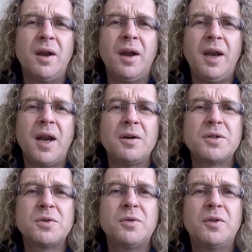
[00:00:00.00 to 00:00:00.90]
you know,
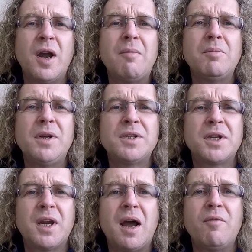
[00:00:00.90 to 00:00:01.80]
sort of companies
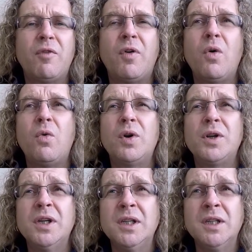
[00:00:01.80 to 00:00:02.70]
to come forward,
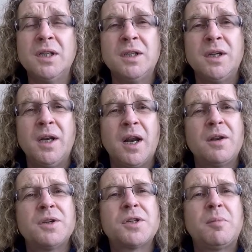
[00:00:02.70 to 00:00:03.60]
you know,
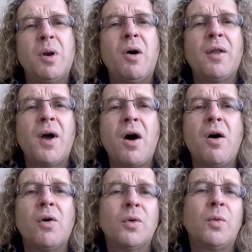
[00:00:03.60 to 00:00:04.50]
to supply the
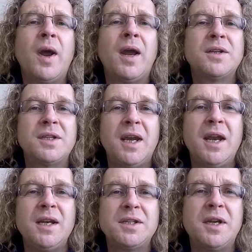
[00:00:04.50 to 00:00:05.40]
hardware to
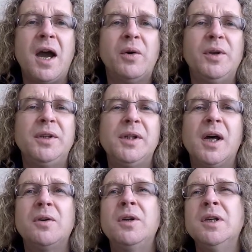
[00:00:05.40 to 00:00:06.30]
get this going, you know.